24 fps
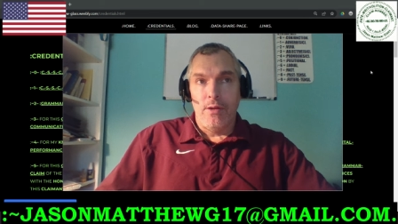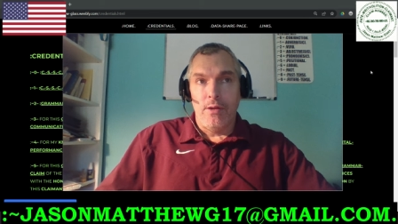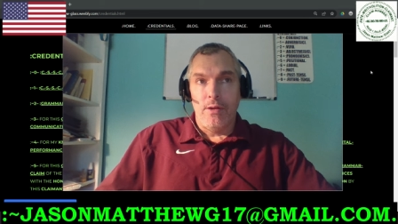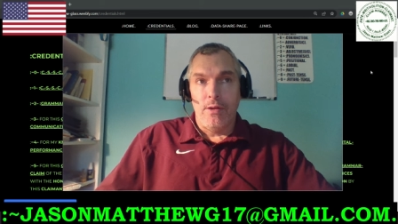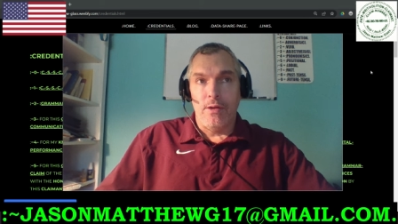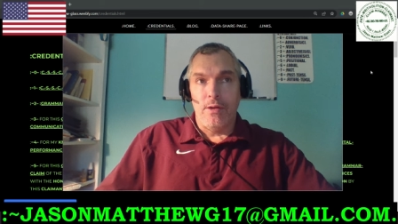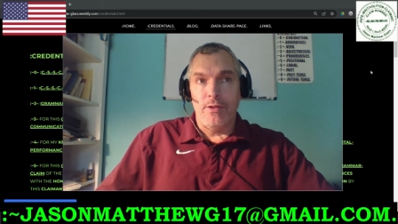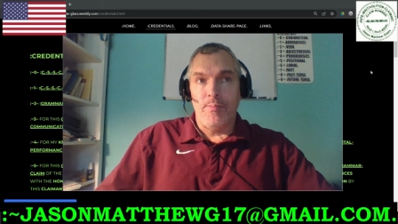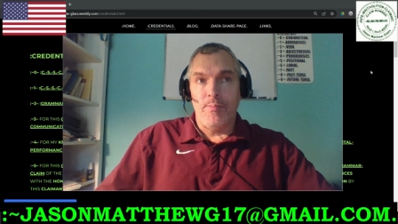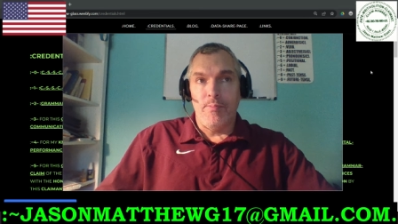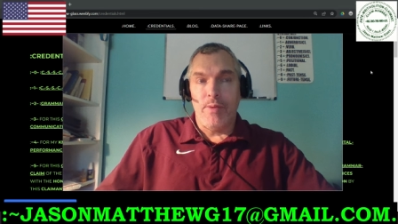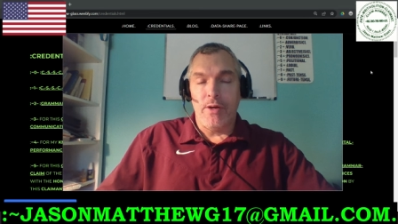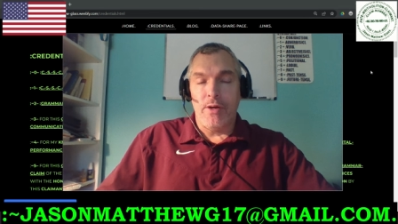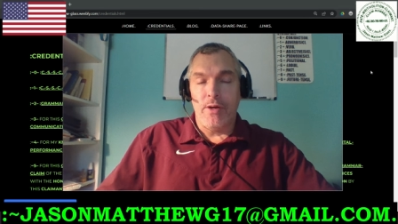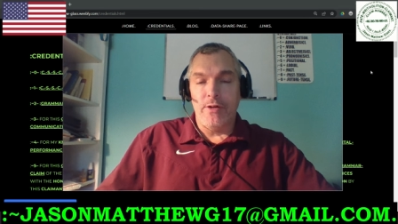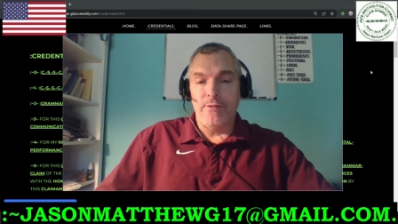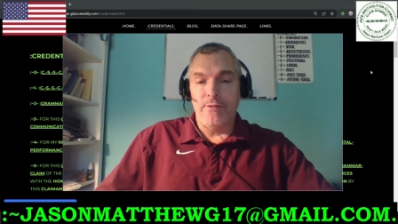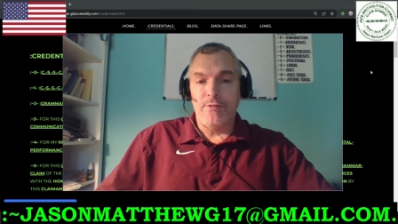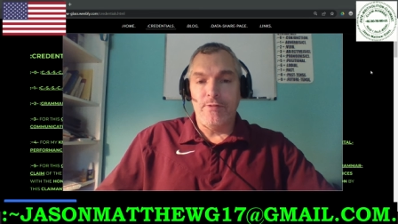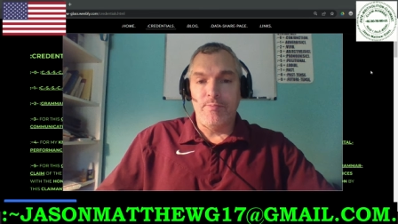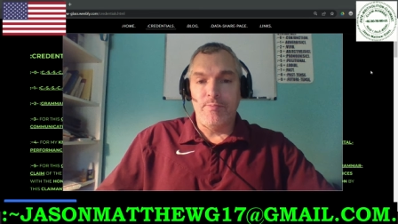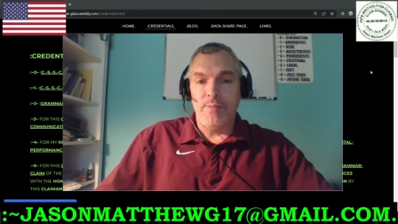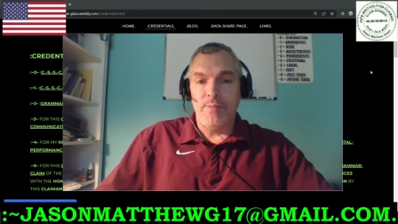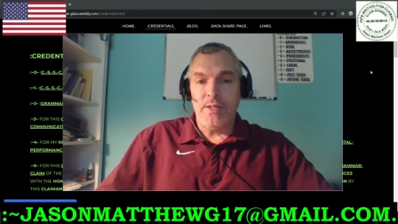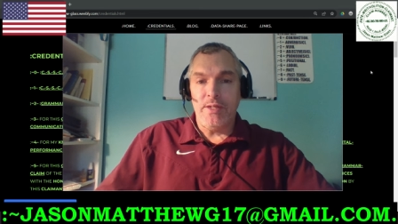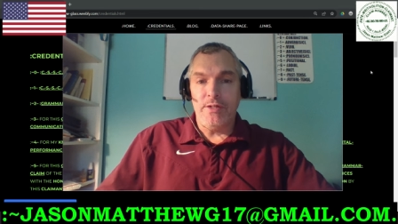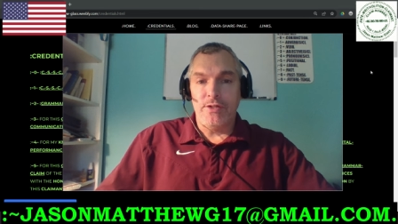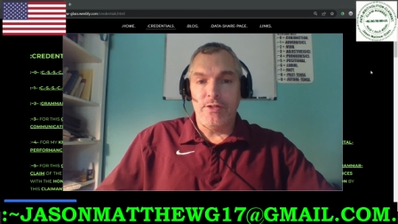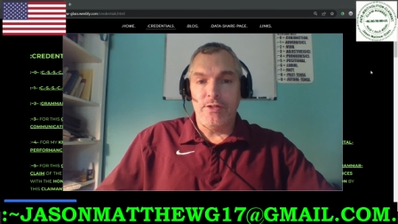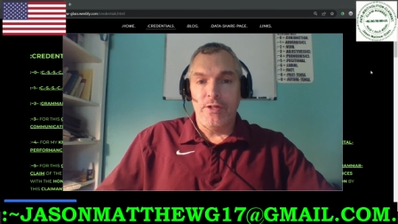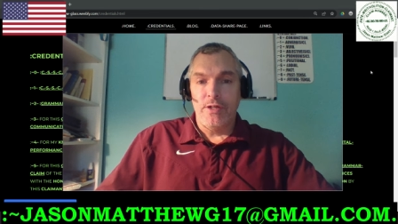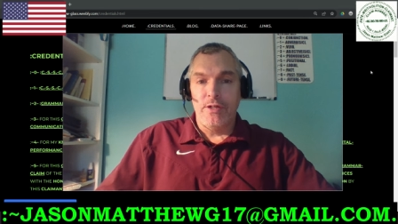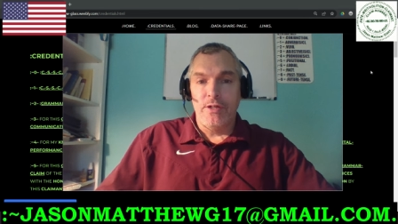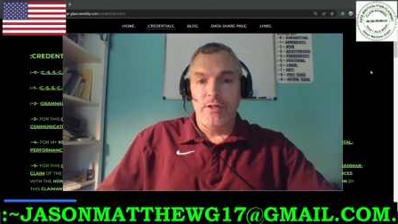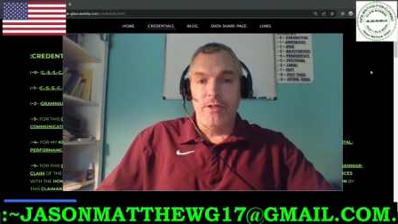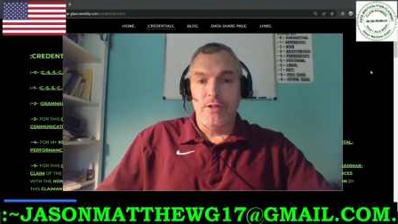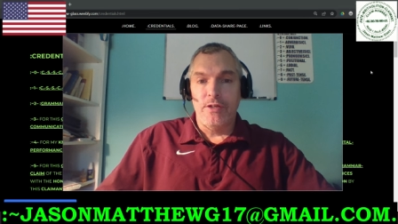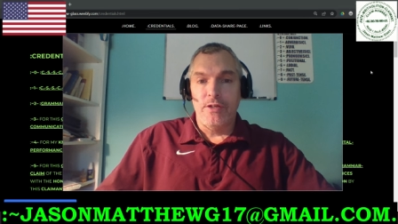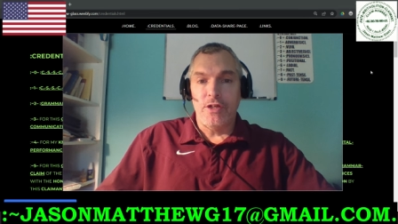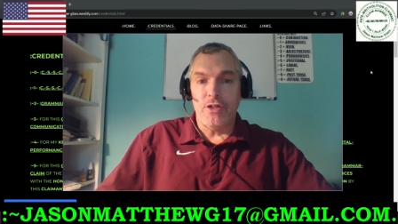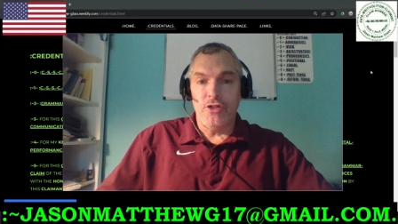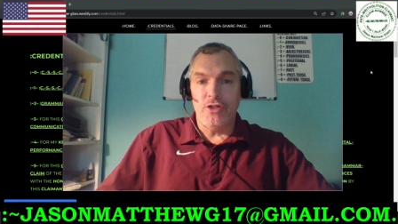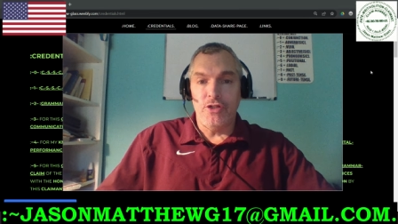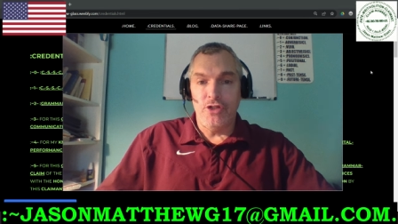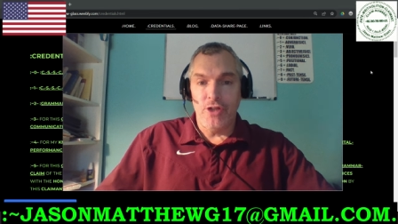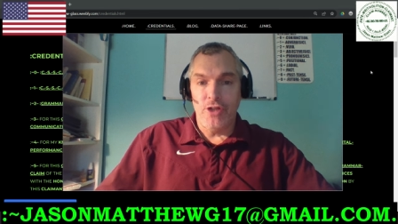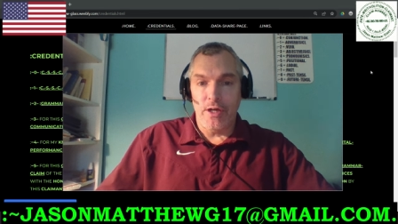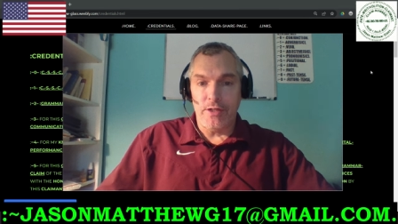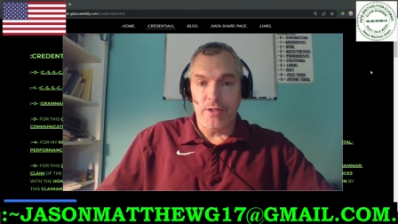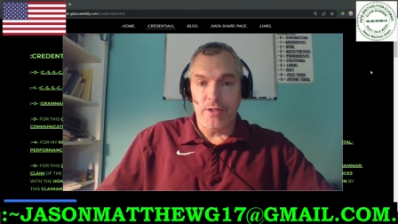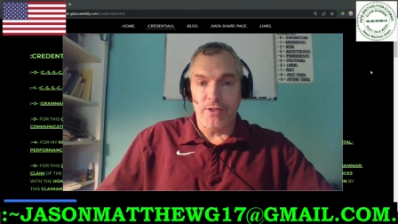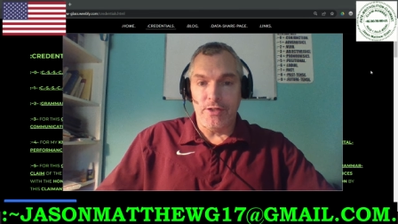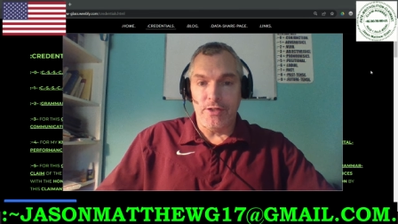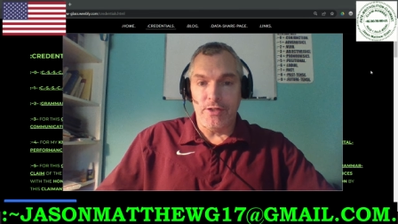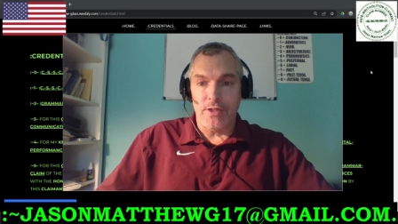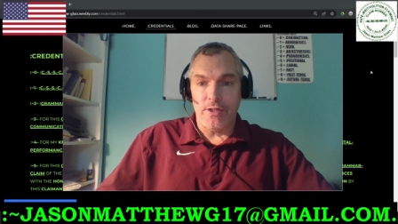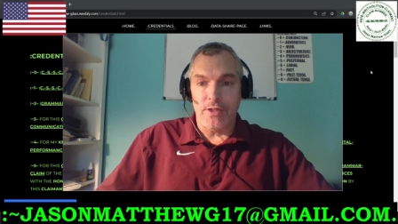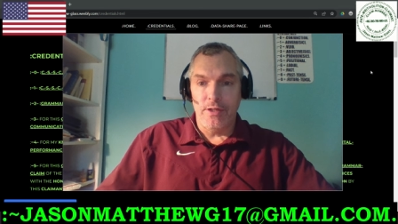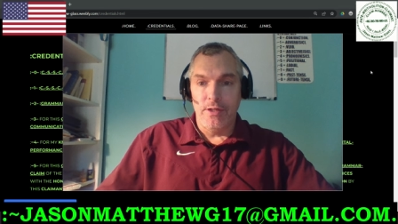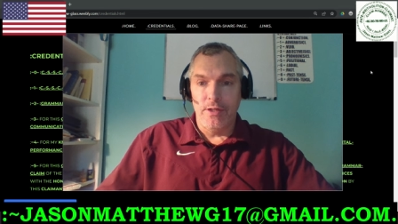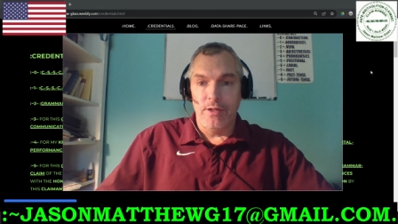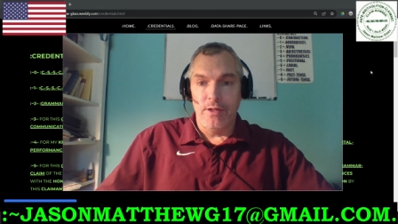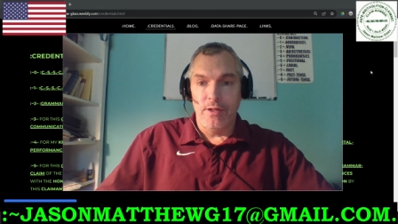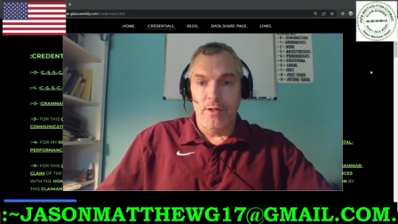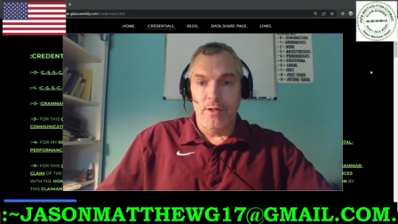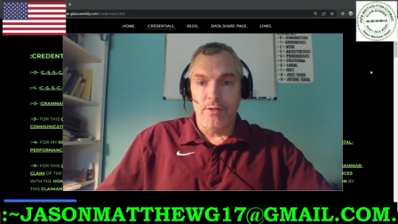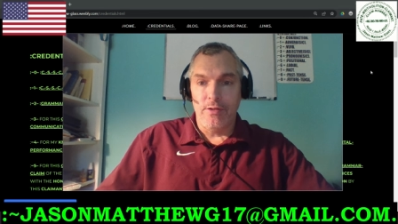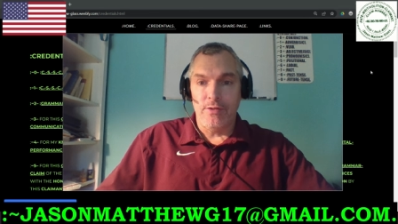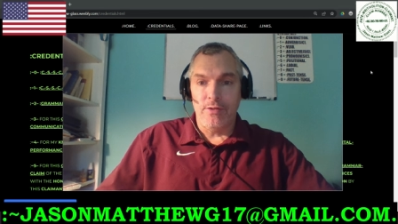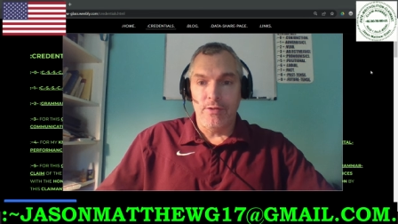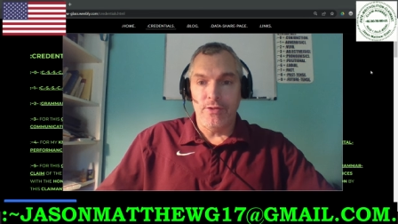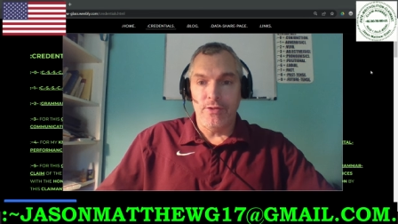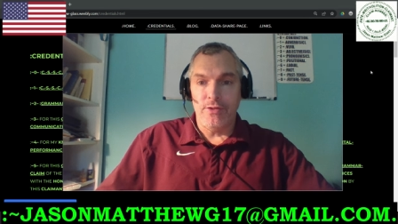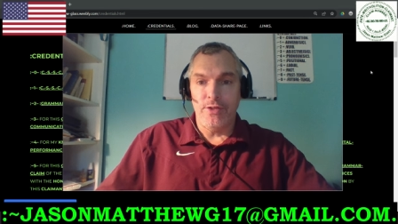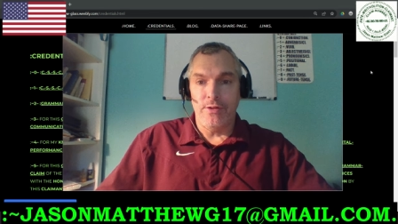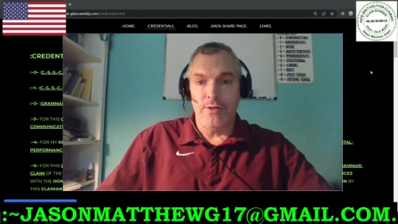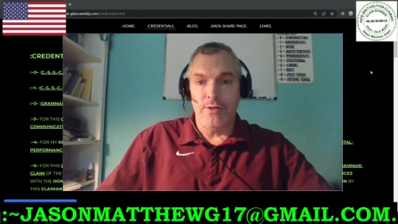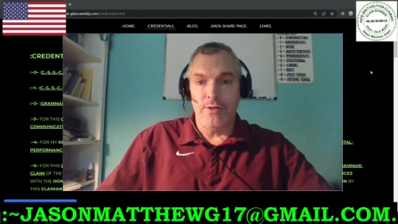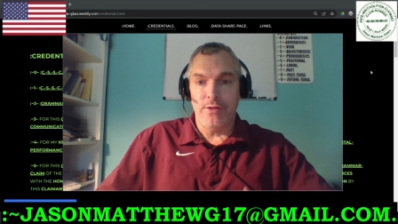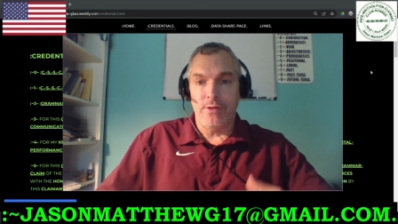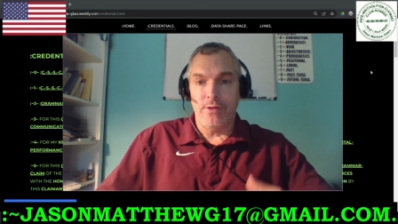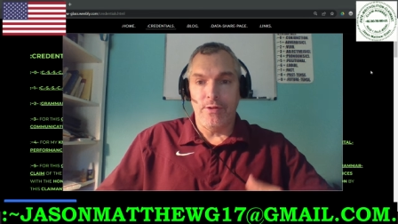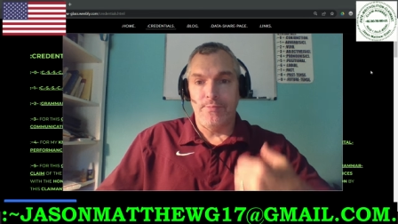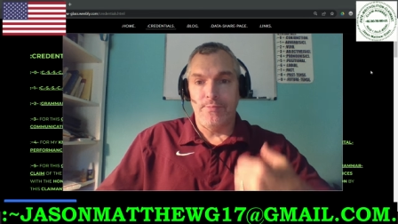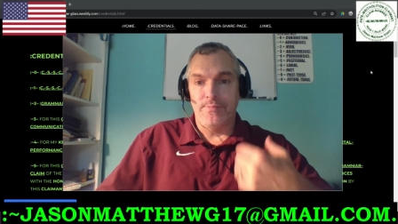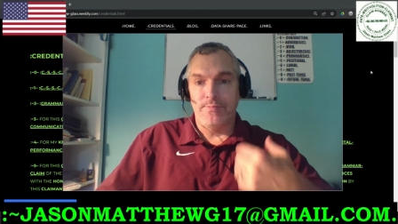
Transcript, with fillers: on the part of speech conjunction zero,